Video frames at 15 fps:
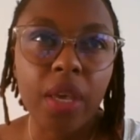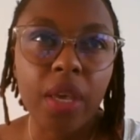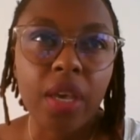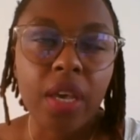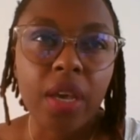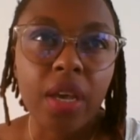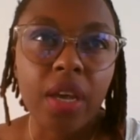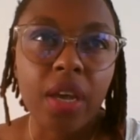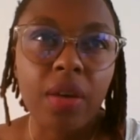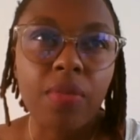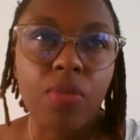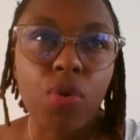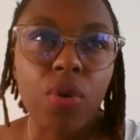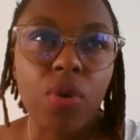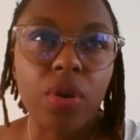more
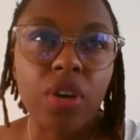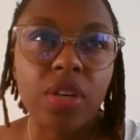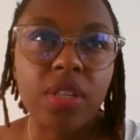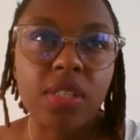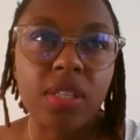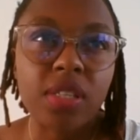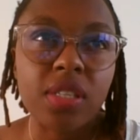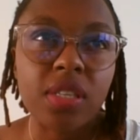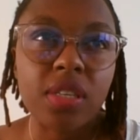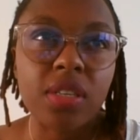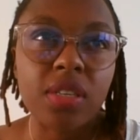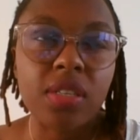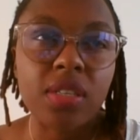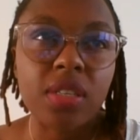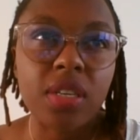consistent
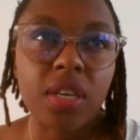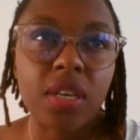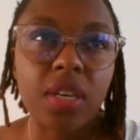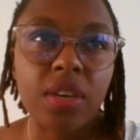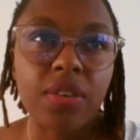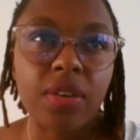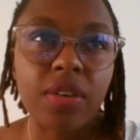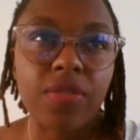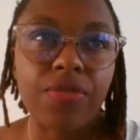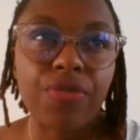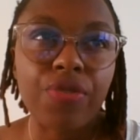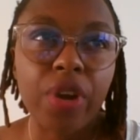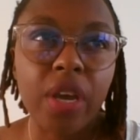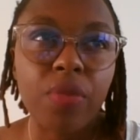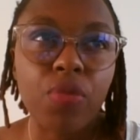
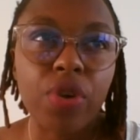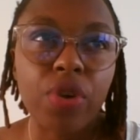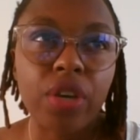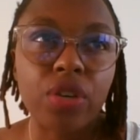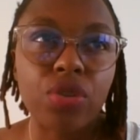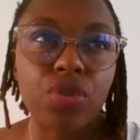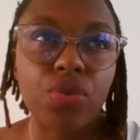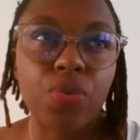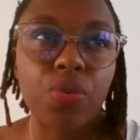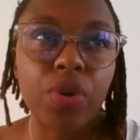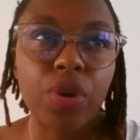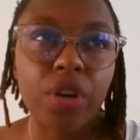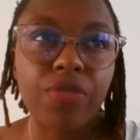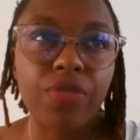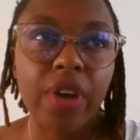framework to
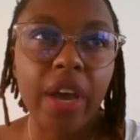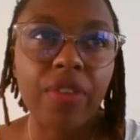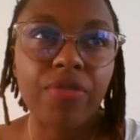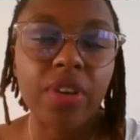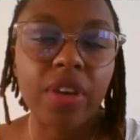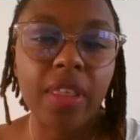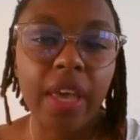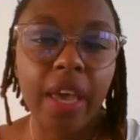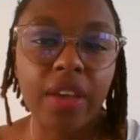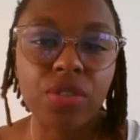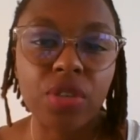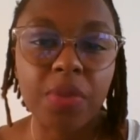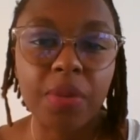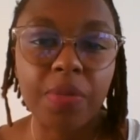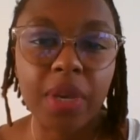work for Africa, there has
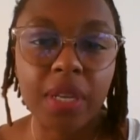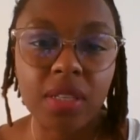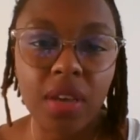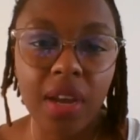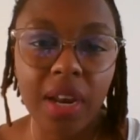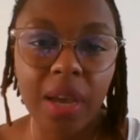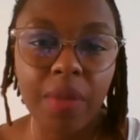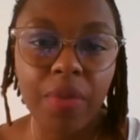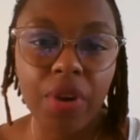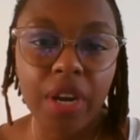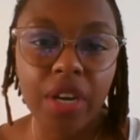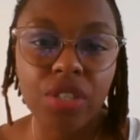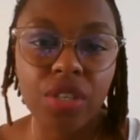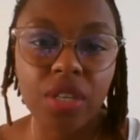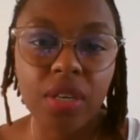to be better
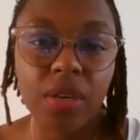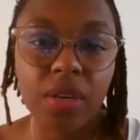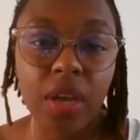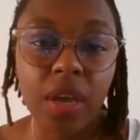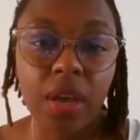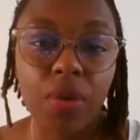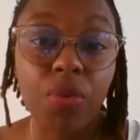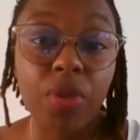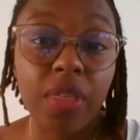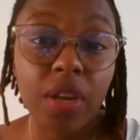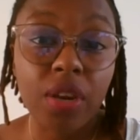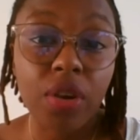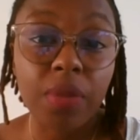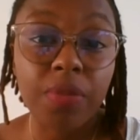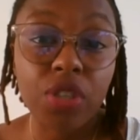collaboration with
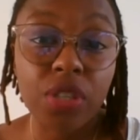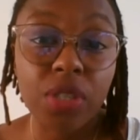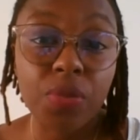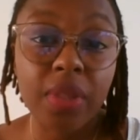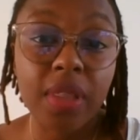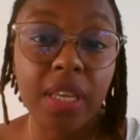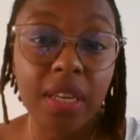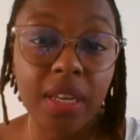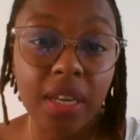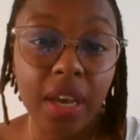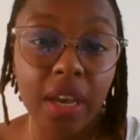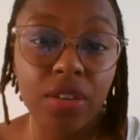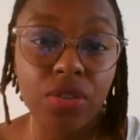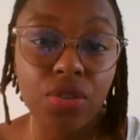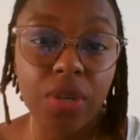not just within
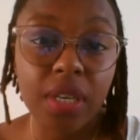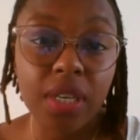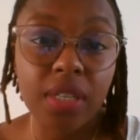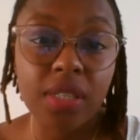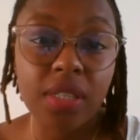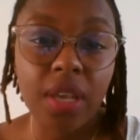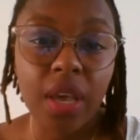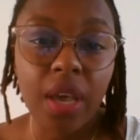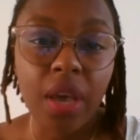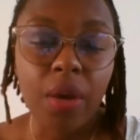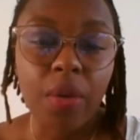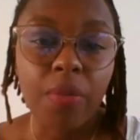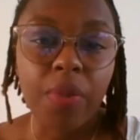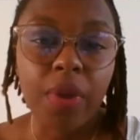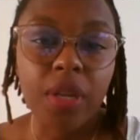countries,
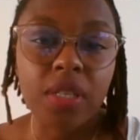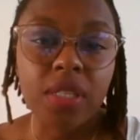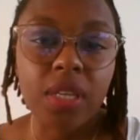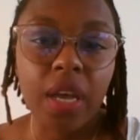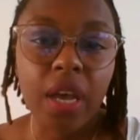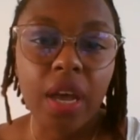but